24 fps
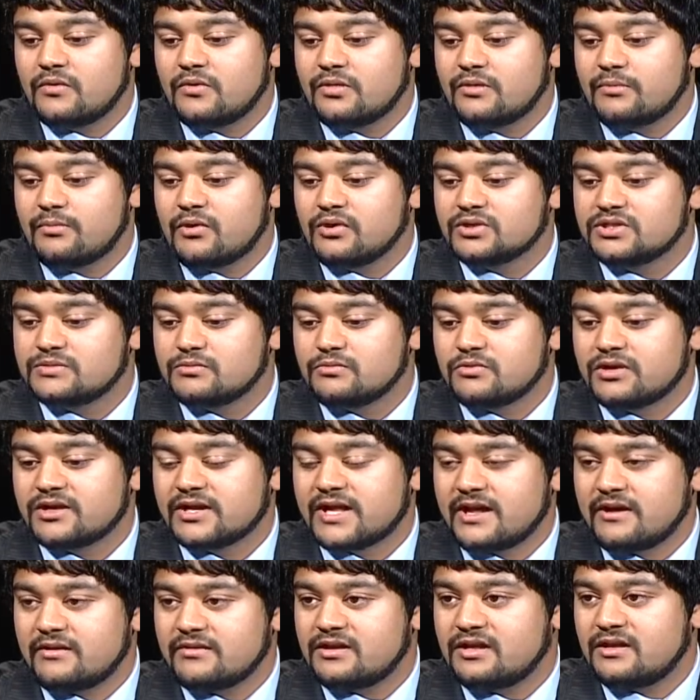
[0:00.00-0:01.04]
the Baltimore
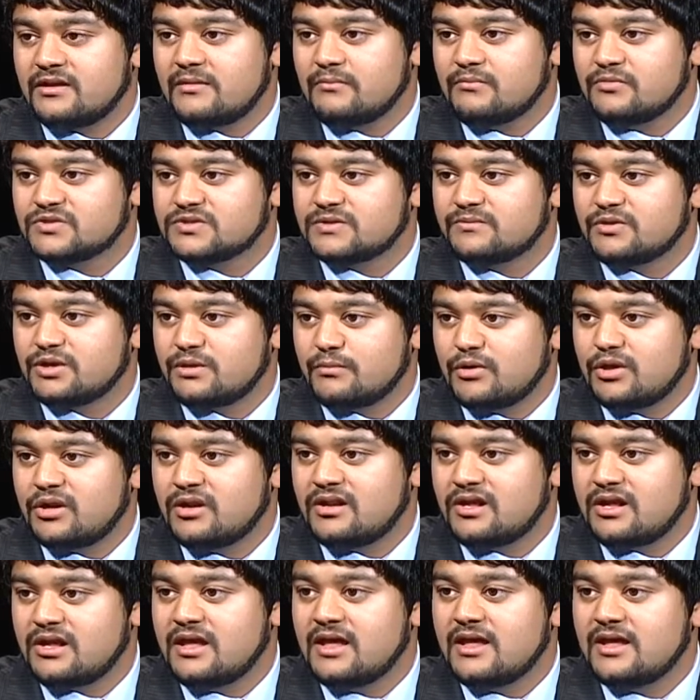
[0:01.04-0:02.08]
County Muslim
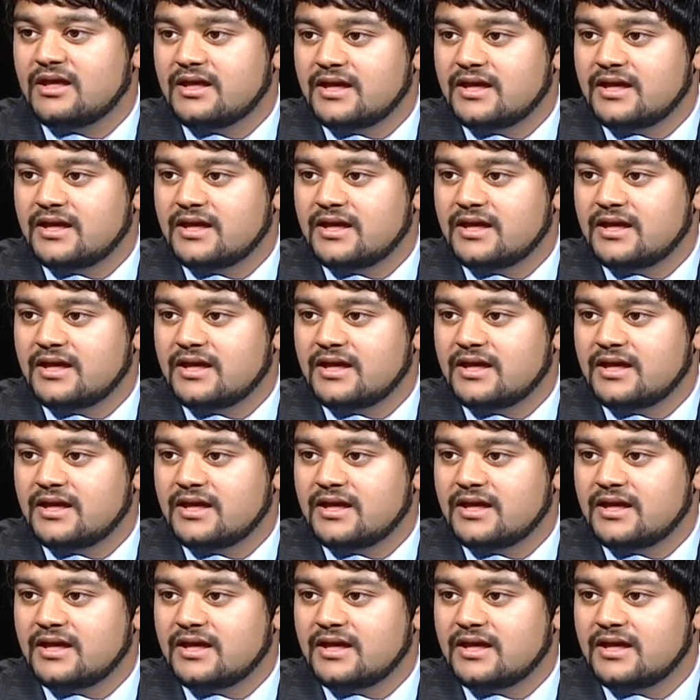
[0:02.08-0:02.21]
community